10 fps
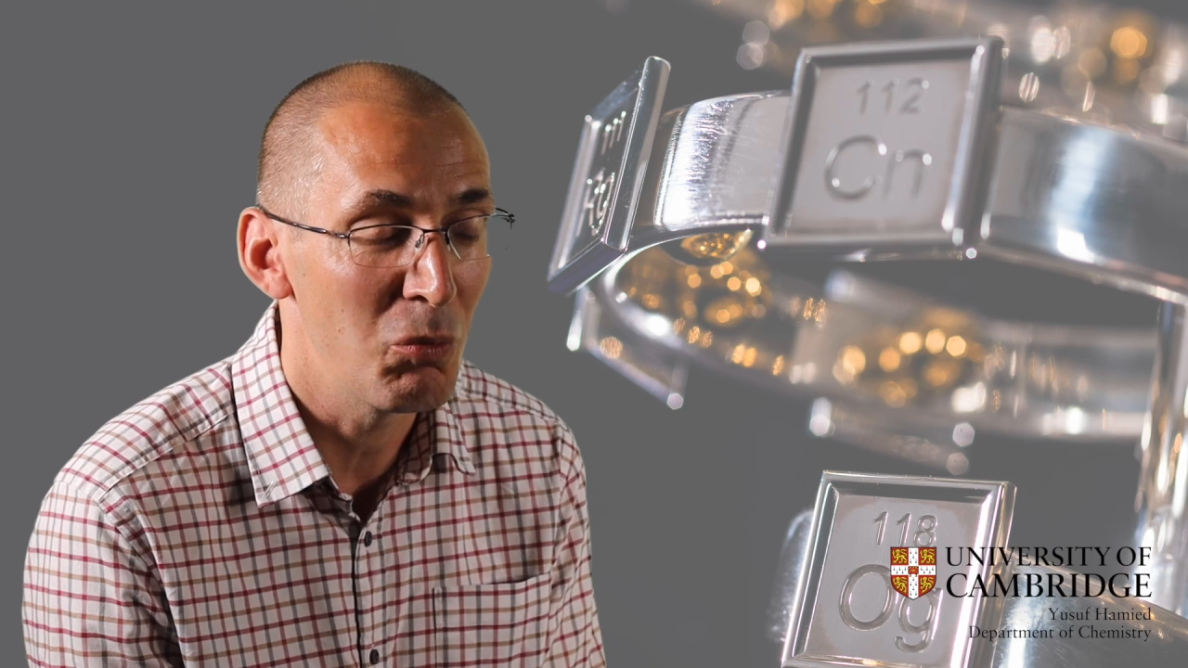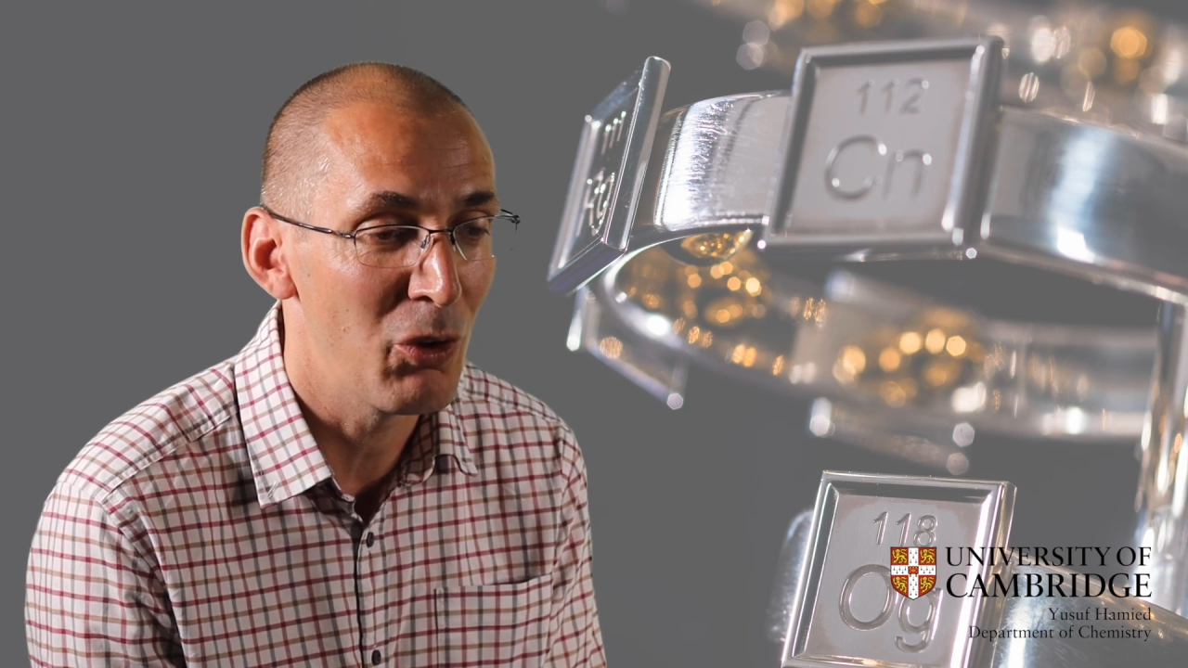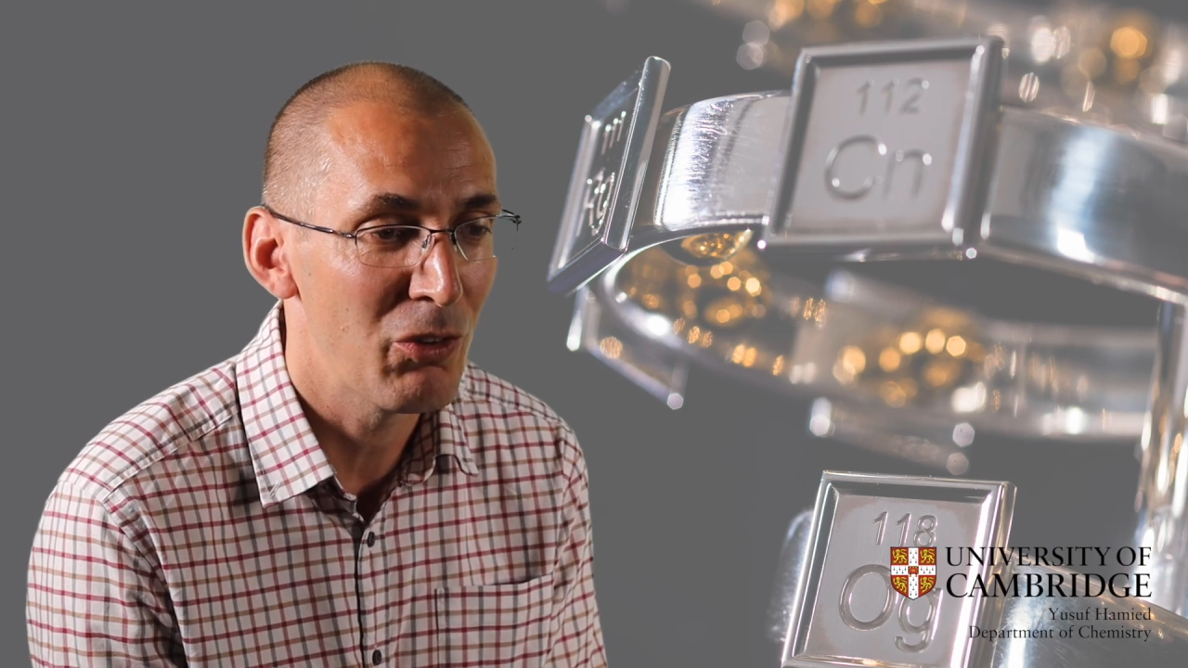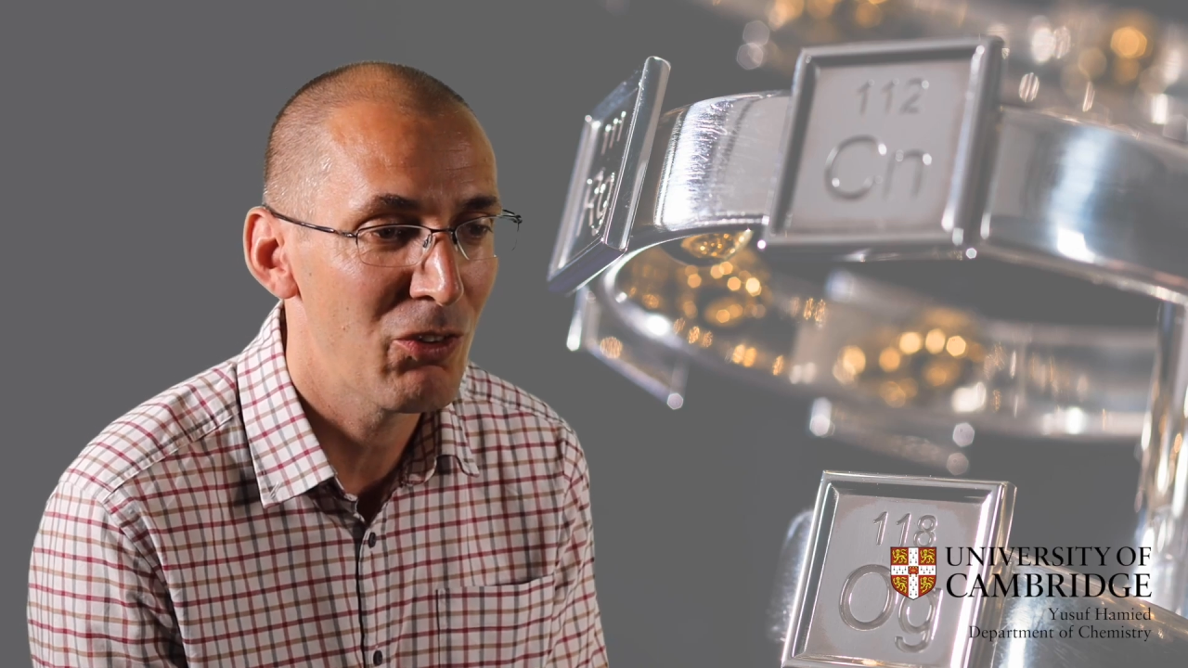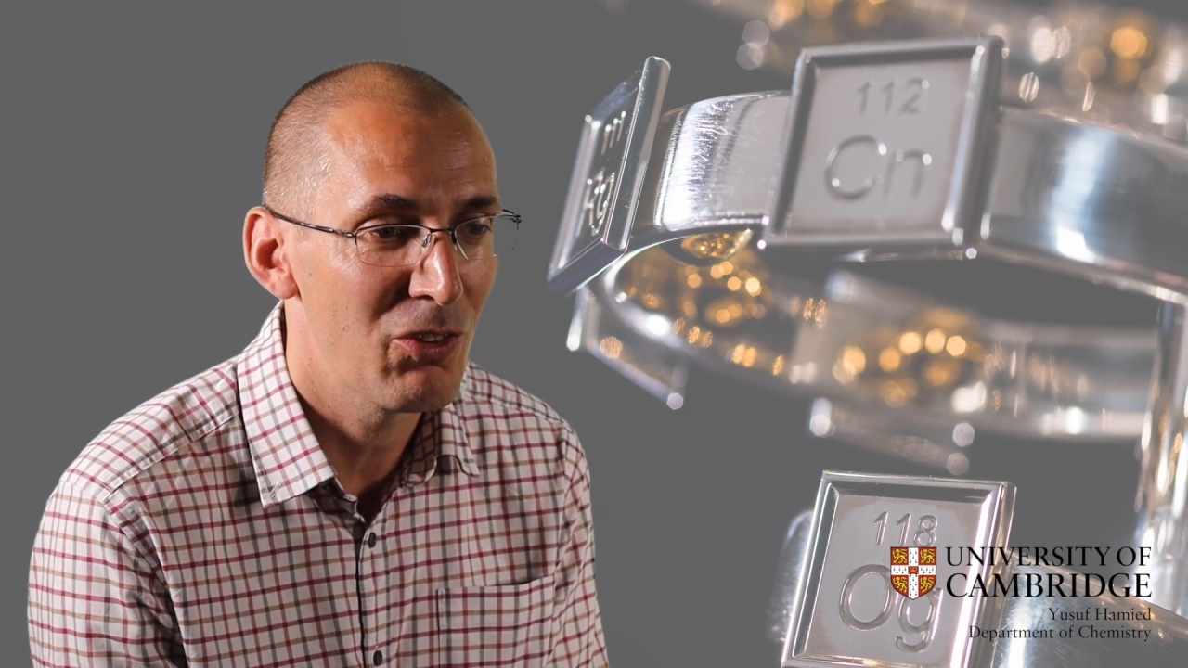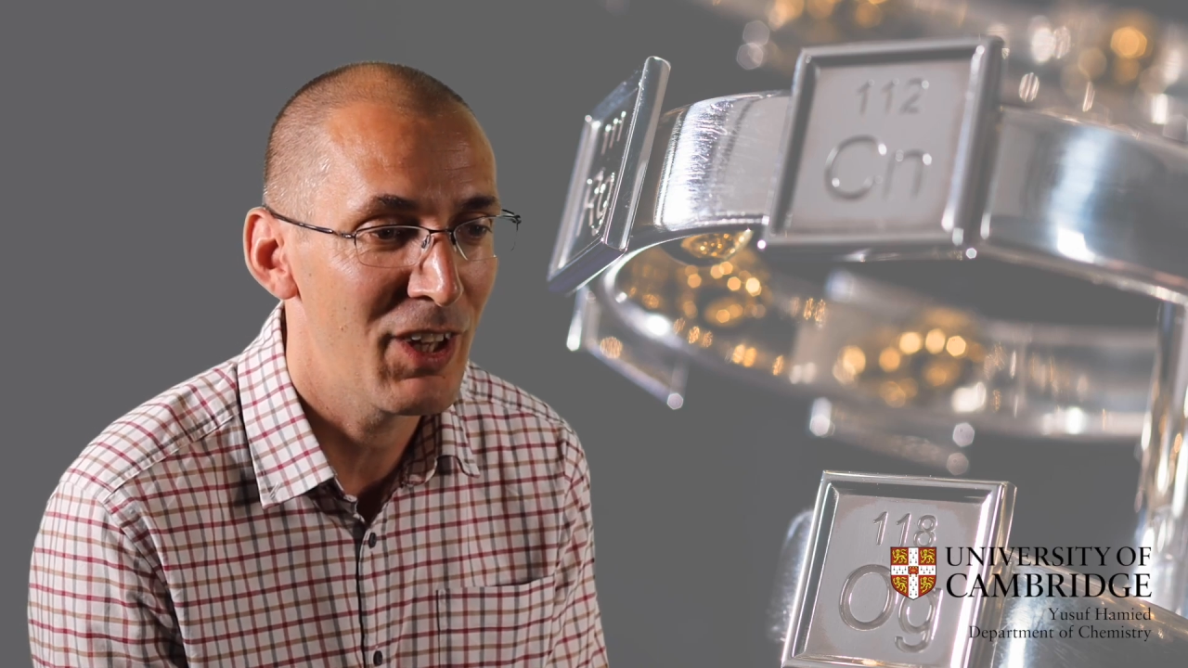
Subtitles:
was